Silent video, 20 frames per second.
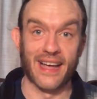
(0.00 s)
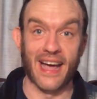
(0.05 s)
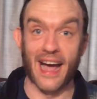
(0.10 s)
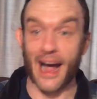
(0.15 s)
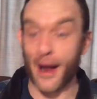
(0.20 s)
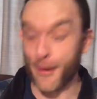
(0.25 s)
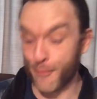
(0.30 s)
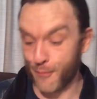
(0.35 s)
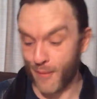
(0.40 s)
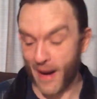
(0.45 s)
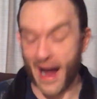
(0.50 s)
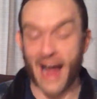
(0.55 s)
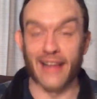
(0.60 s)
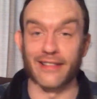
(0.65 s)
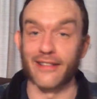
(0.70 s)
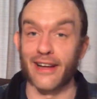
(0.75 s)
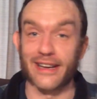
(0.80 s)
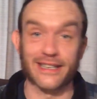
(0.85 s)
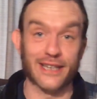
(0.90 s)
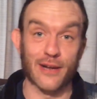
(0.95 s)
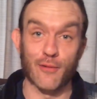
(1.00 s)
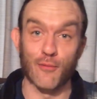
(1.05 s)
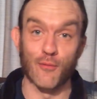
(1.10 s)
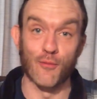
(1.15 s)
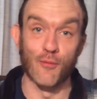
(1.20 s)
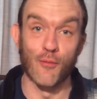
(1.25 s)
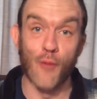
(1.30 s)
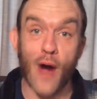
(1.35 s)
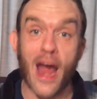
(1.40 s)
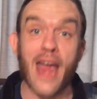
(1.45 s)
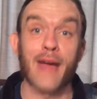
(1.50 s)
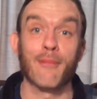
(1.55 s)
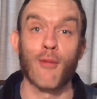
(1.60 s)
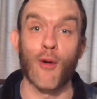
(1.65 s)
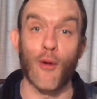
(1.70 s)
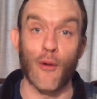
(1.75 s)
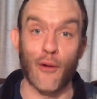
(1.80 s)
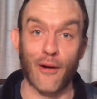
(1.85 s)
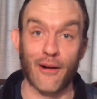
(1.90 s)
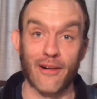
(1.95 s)
I liked it way
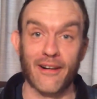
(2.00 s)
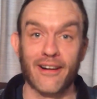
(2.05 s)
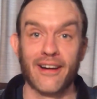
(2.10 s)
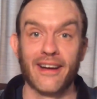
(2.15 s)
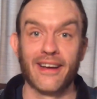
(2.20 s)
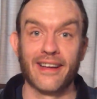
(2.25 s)
more